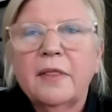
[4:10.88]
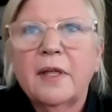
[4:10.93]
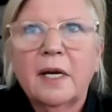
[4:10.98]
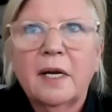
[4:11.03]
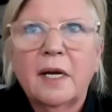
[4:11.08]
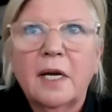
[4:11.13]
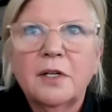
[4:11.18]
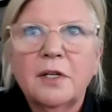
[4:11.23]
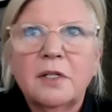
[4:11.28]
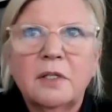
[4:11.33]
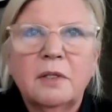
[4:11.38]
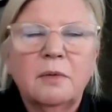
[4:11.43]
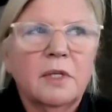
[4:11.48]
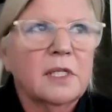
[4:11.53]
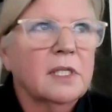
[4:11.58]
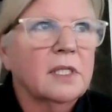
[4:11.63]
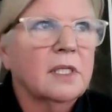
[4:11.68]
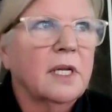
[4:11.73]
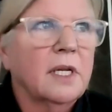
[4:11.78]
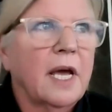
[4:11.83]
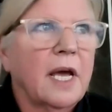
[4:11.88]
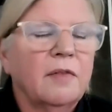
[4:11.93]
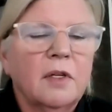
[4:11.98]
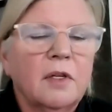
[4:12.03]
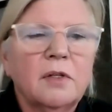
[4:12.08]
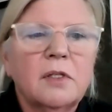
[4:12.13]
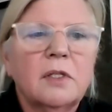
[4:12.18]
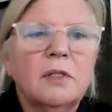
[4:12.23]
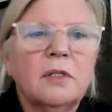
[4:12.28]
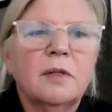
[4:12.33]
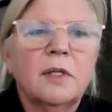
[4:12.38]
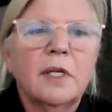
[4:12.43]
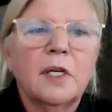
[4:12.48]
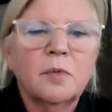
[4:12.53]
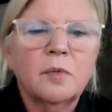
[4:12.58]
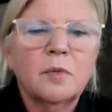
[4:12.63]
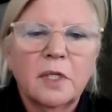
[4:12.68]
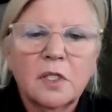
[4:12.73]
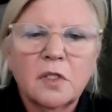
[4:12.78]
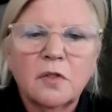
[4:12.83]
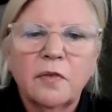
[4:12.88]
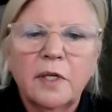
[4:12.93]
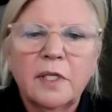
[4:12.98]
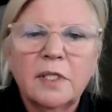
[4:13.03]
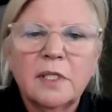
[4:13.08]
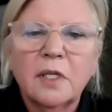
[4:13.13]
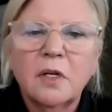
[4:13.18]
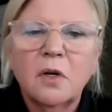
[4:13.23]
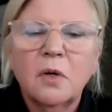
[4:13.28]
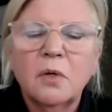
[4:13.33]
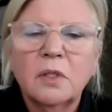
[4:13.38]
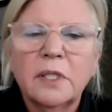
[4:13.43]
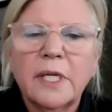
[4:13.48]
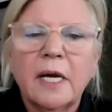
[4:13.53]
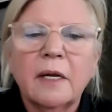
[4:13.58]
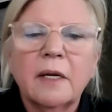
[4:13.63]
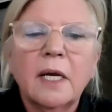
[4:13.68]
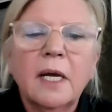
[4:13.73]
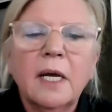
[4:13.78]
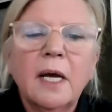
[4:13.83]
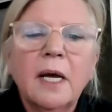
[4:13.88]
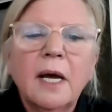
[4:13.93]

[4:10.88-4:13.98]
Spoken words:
I thought, gosh, who wants to have those two things when it's freezing cold out?